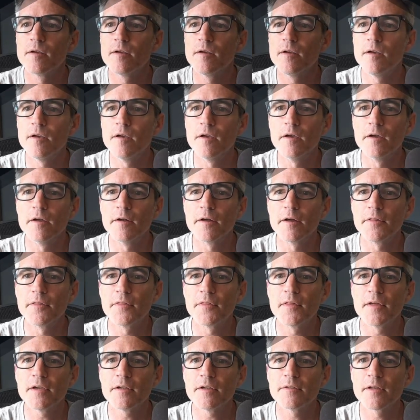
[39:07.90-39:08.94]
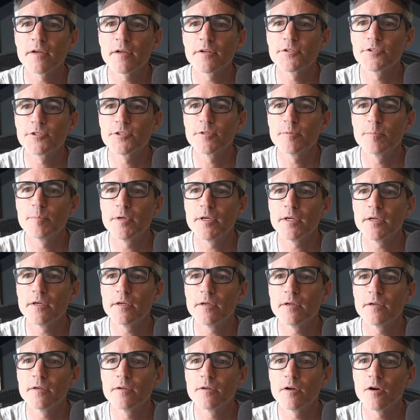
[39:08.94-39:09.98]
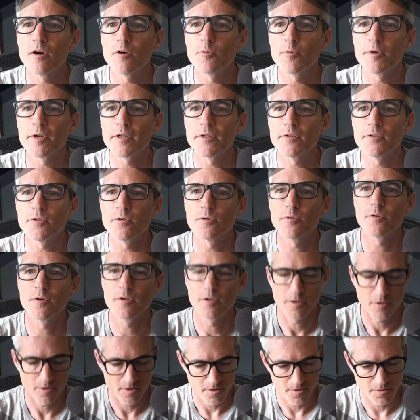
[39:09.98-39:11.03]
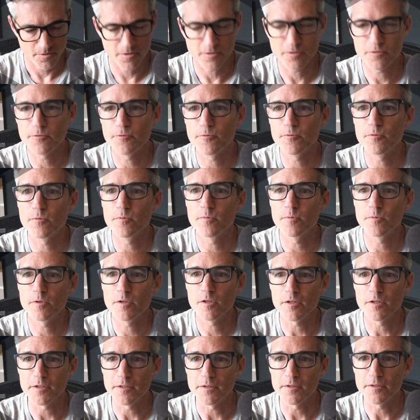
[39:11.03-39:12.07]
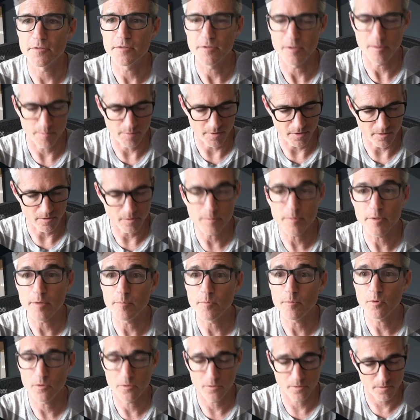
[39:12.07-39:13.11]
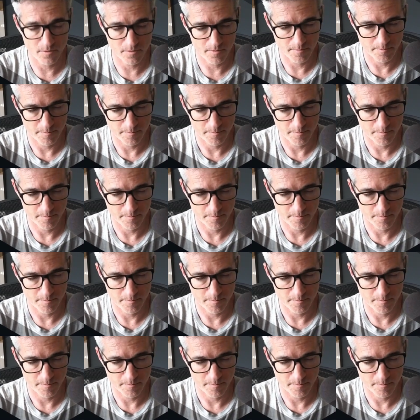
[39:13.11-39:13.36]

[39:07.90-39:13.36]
And I think that should be, oh, we can do, just clean this up a little bit more.